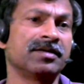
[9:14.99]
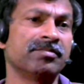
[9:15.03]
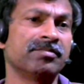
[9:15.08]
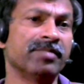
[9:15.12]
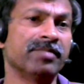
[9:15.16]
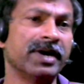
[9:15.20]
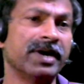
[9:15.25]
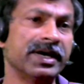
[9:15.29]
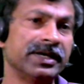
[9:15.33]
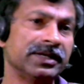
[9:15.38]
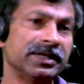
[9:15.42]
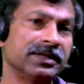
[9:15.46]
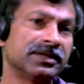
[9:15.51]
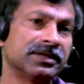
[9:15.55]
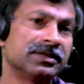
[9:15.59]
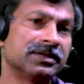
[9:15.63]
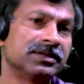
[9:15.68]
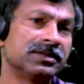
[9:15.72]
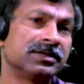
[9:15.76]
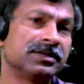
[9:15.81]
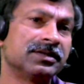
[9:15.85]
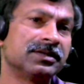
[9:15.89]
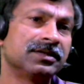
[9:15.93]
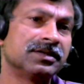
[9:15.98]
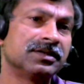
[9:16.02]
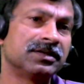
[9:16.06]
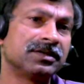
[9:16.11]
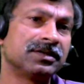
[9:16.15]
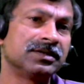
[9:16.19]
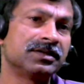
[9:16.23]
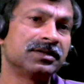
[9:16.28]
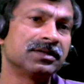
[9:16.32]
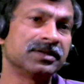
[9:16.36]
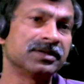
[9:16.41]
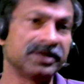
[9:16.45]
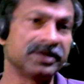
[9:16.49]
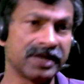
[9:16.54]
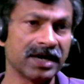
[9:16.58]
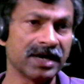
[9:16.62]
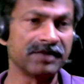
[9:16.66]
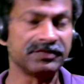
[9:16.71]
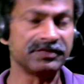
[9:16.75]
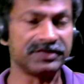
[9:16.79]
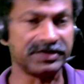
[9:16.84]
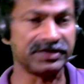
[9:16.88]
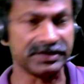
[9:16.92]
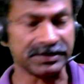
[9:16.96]
by
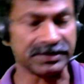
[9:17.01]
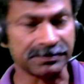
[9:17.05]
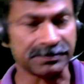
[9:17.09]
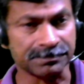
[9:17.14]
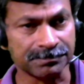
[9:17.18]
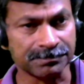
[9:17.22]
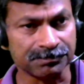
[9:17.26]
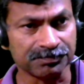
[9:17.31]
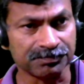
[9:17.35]
gravity.